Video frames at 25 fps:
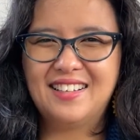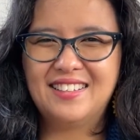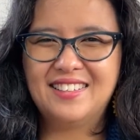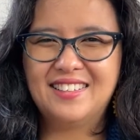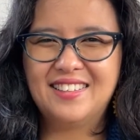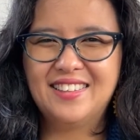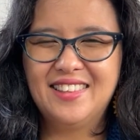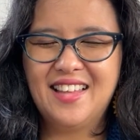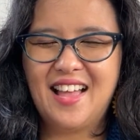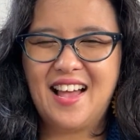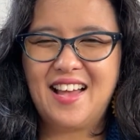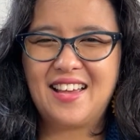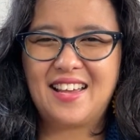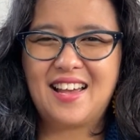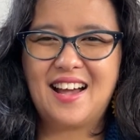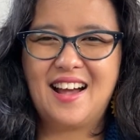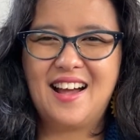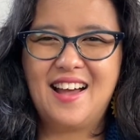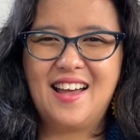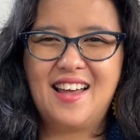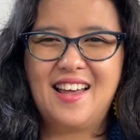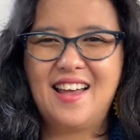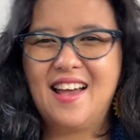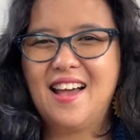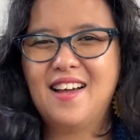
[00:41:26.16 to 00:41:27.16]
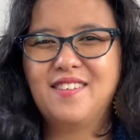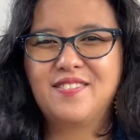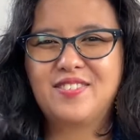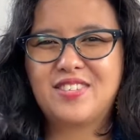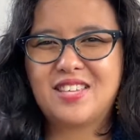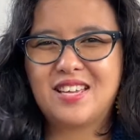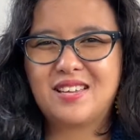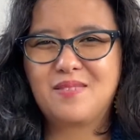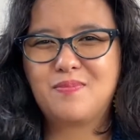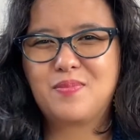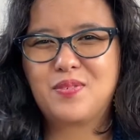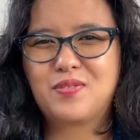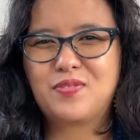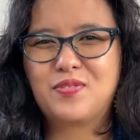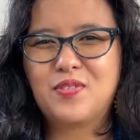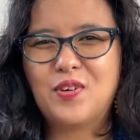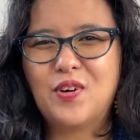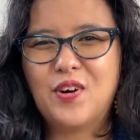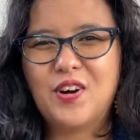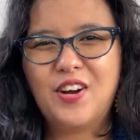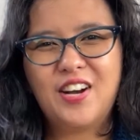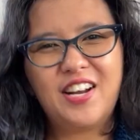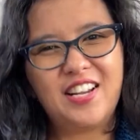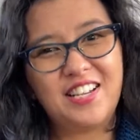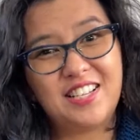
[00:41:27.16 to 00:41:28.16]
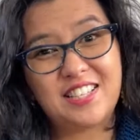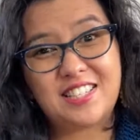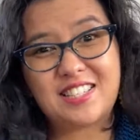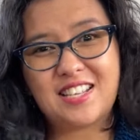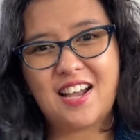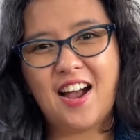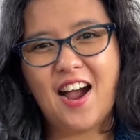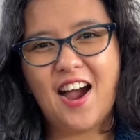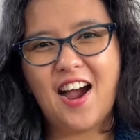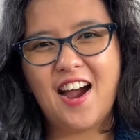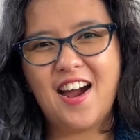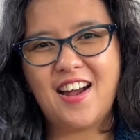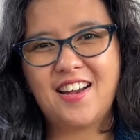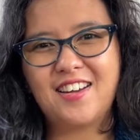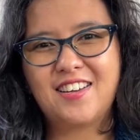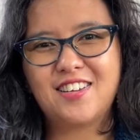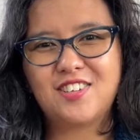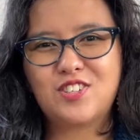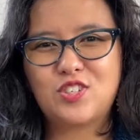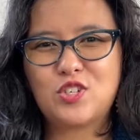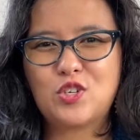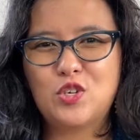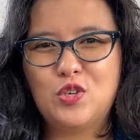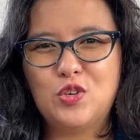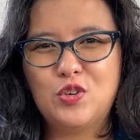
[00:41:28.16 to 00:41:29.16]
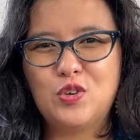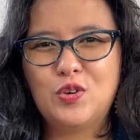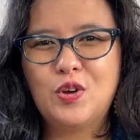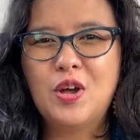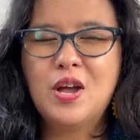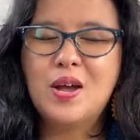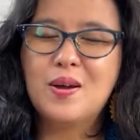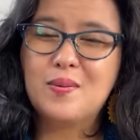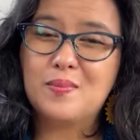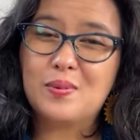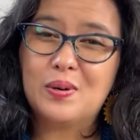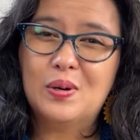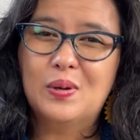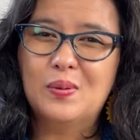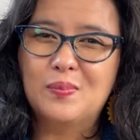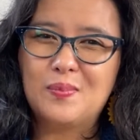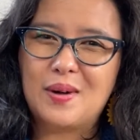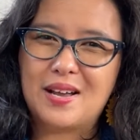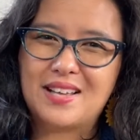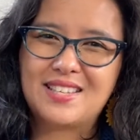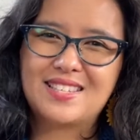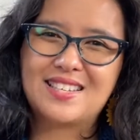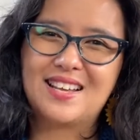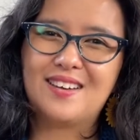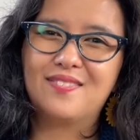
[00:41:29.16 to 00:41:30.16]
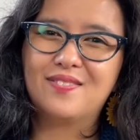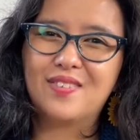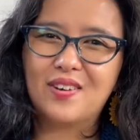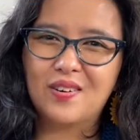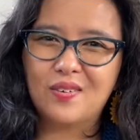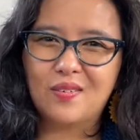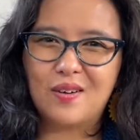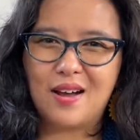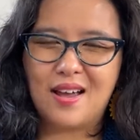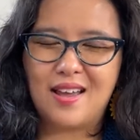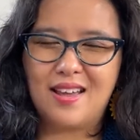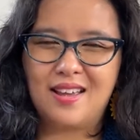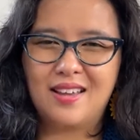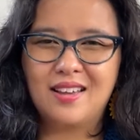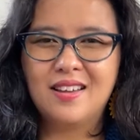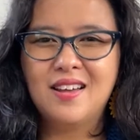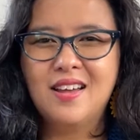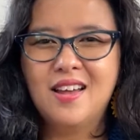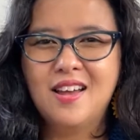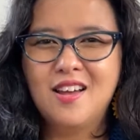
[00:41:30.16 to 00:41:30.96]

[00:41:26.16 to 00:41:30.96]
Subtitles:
like I have said before, it's hard to pull myself away